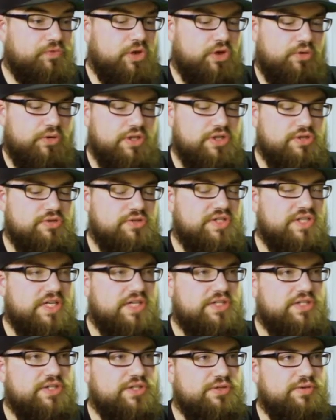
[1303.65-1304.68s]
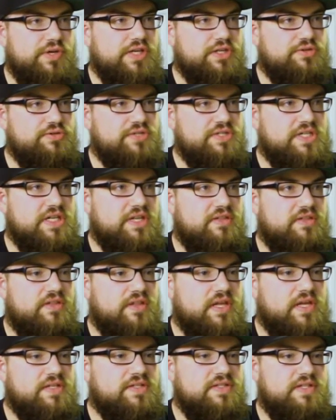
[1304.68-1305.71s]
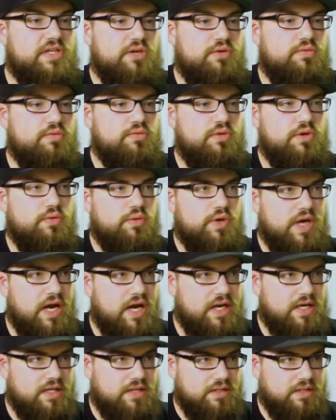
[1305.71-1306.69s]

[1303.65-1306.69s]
creatures that do interesting things, and you were kind